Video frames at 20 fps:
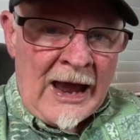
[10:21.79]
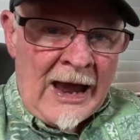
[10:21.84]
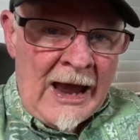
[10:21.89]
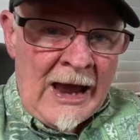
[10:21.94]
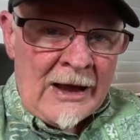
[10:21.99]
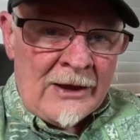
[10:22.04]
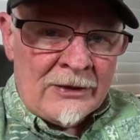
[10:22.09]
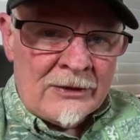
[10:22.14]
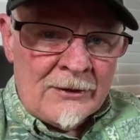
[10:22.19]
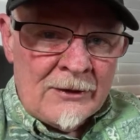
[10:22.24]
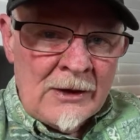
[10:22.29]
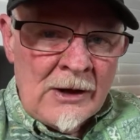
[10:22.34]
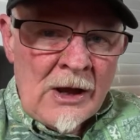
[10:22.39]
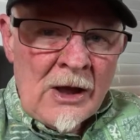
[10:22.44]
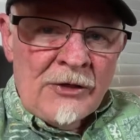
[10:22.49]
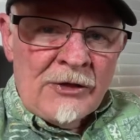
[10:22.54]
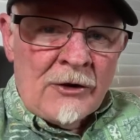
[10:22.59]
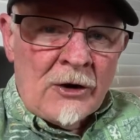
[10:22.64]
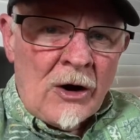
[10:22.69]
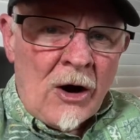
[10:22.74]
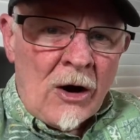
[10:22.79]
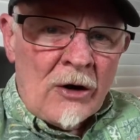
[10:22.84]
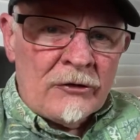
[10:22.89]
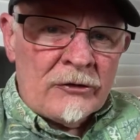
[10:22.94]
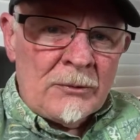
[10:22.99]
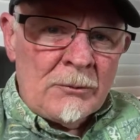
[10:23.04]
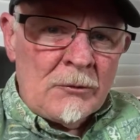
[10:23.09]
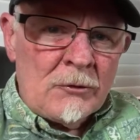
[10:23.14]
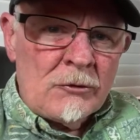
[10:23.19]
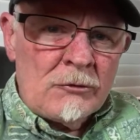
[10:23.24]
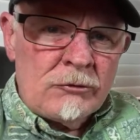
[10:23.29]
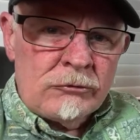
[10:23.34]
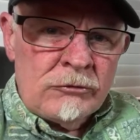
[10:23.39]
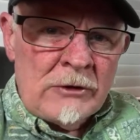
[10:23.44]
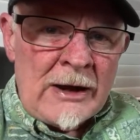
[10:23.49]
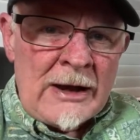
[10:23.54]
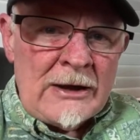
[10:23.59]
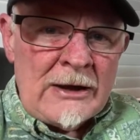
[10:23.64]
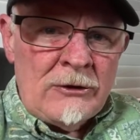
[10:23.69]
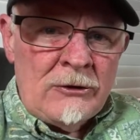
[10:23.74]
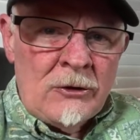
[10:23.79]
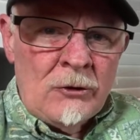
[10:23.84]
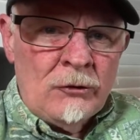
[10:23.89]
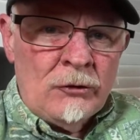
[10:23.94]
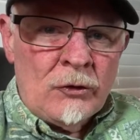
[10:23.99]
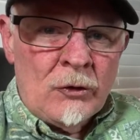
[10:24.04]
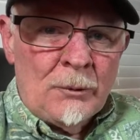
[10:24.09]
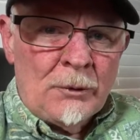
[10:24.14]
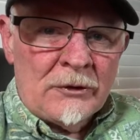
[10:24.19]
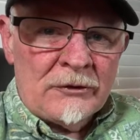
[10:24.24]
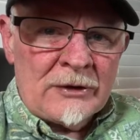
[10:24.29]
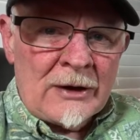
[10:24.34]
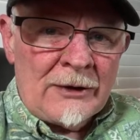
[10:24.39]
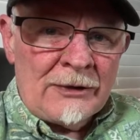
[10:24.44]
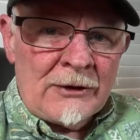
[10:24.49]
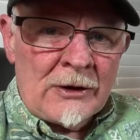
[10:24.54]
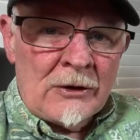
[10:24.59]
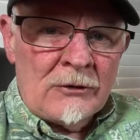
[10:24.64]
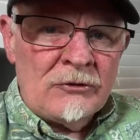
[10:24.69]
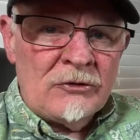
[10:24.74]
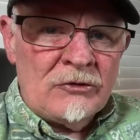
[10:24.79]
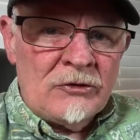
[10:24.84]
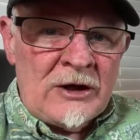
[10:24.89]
And there are some great YouTubers out there